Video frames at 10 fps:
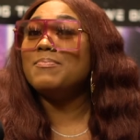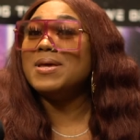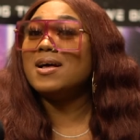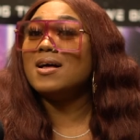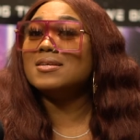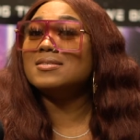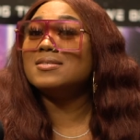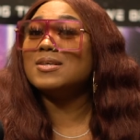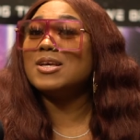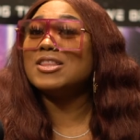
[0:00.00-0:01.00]
because
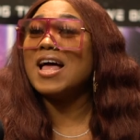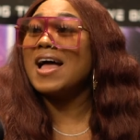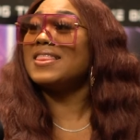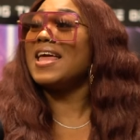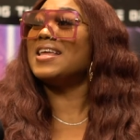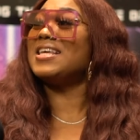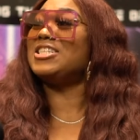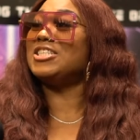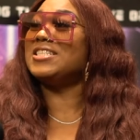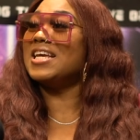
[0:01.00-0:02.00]
seven. I think
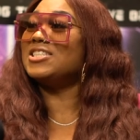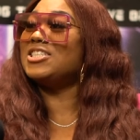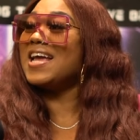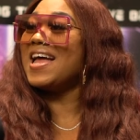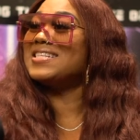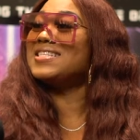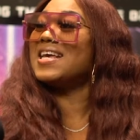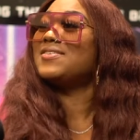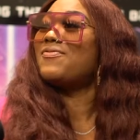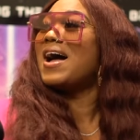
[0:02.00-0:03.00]
she said she had
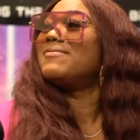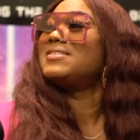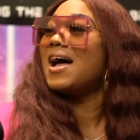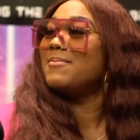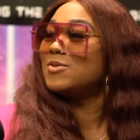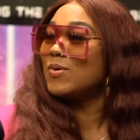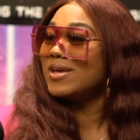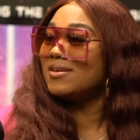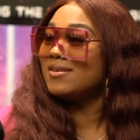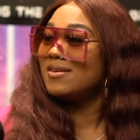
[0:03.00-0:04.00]
sex five times
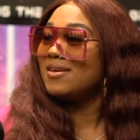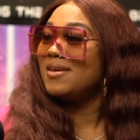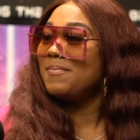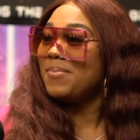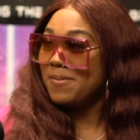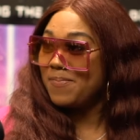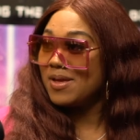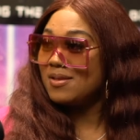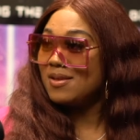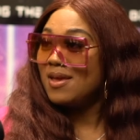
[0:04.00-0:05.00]
with with
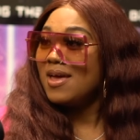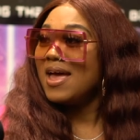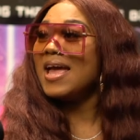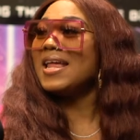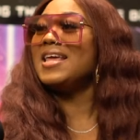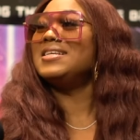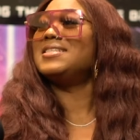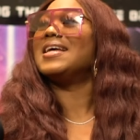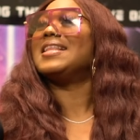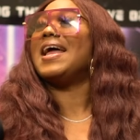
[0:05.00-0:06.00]
Pippen, and he
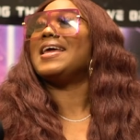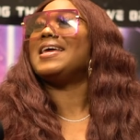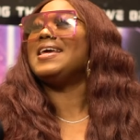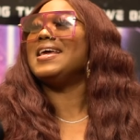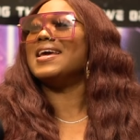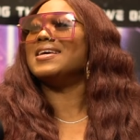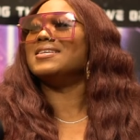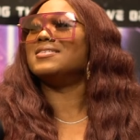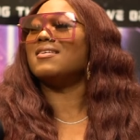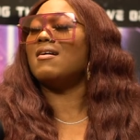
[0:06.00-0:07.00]
said that he
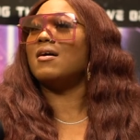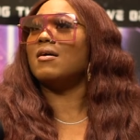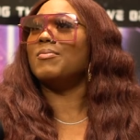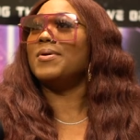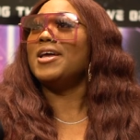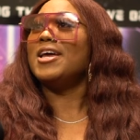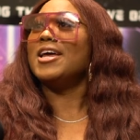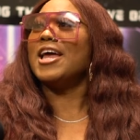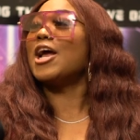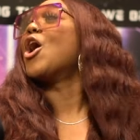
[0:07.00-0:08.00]
is um a
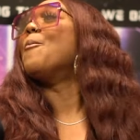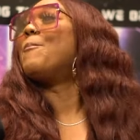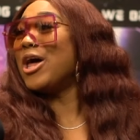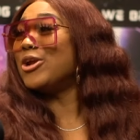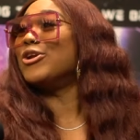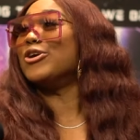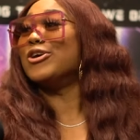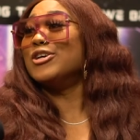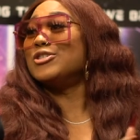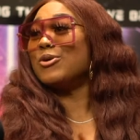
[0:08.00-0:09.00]
competitor. Competitor,
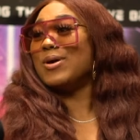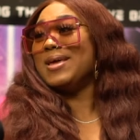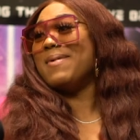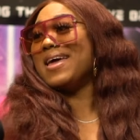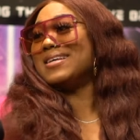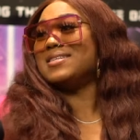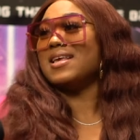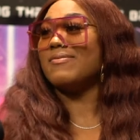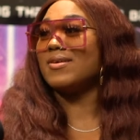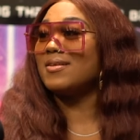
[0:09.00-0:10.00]
so he make it
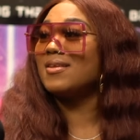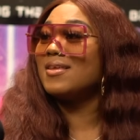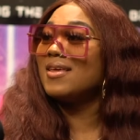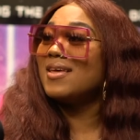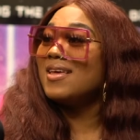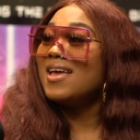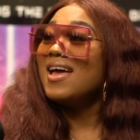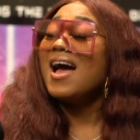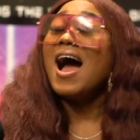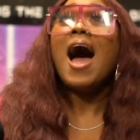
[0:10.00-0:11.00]
seven.
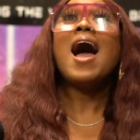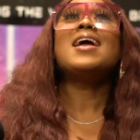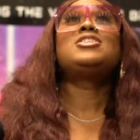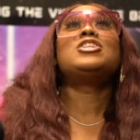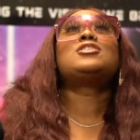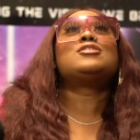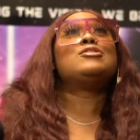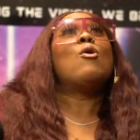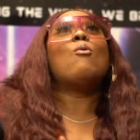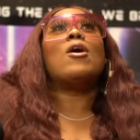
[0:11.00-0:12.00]
Hmm. I just
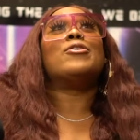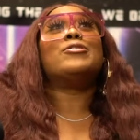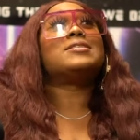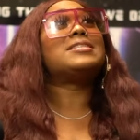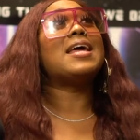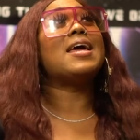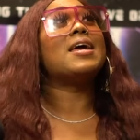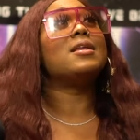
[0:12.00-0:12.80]
don't understand.